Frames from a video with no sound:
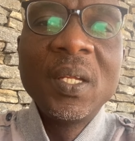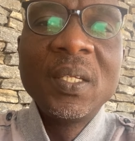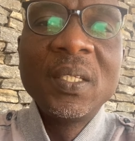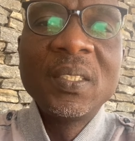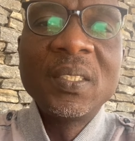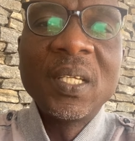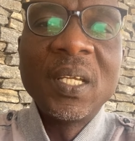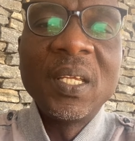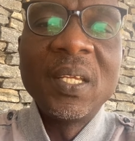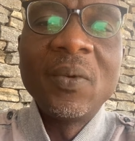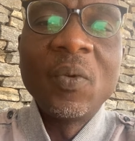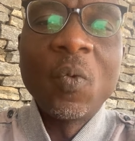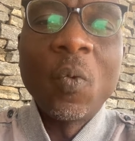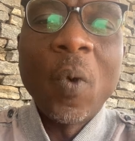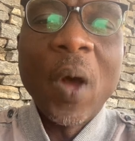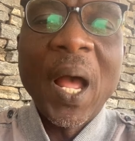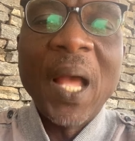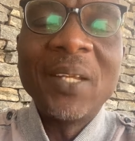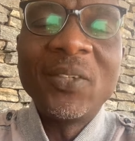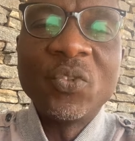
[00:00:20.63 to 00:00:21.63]
saying
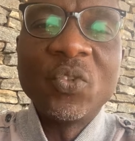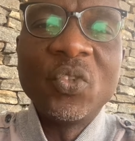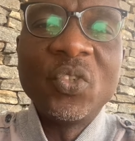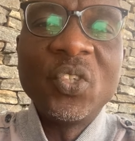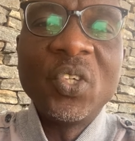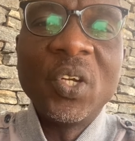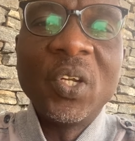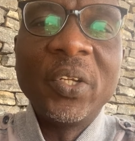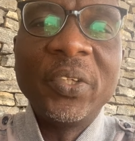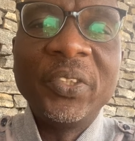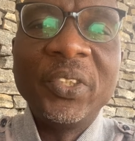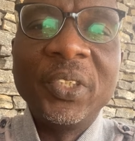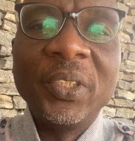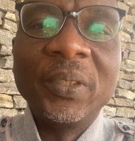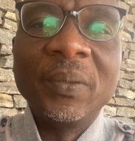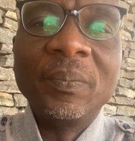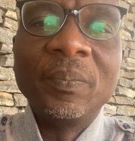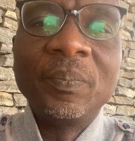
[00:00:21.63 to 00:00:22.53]
why sociology?